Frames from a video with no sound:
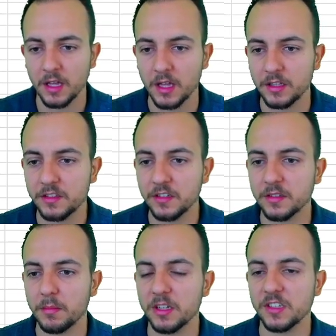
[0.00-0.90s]
This
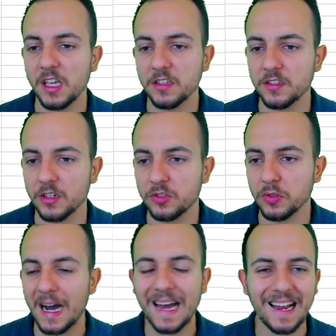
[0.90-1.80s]
is much easier to
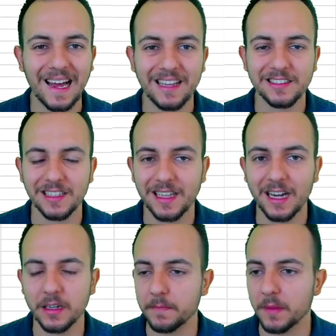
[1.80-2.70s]
analyze the
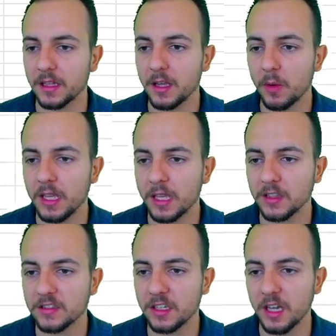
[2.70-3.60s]
data, and that way I can
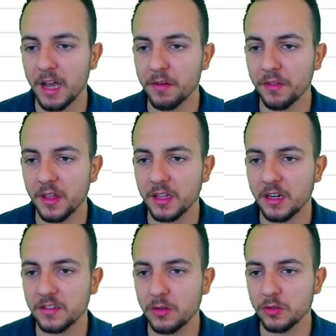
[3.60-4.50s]
see everything that
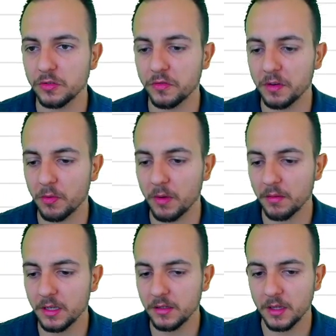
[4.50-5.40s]
is equal to
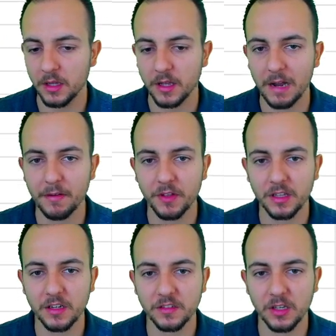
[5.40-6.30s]
February, everything
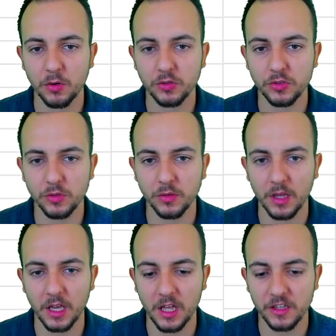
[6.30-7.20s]
that is equal to
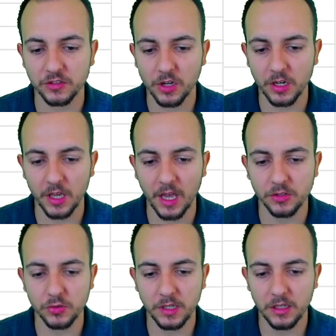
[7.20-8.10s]
a stock
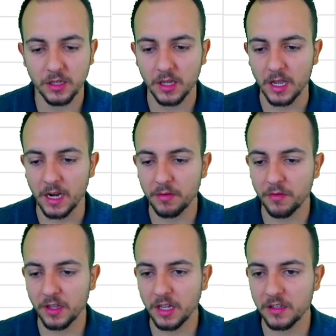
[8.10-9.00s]
entry, and
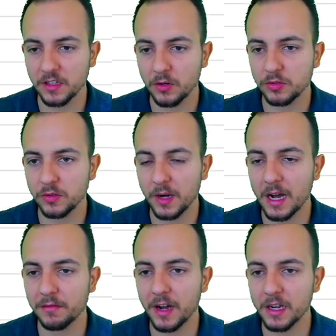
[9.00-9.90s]
everything that is equal to
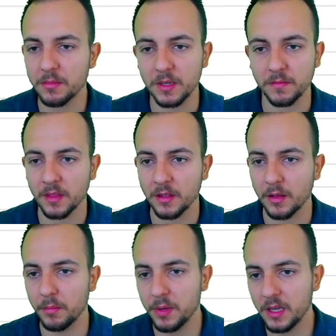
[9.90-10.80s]
a vitamin,
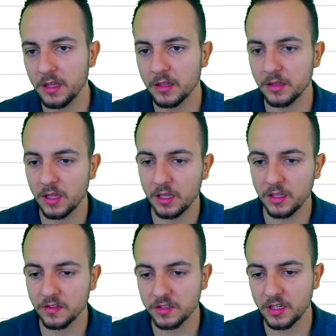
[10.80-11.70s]
B, D,
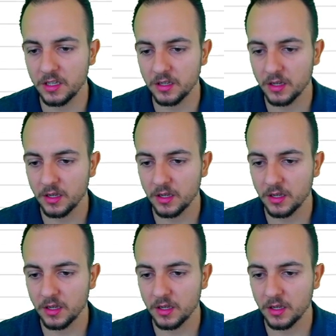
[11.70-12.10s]
C,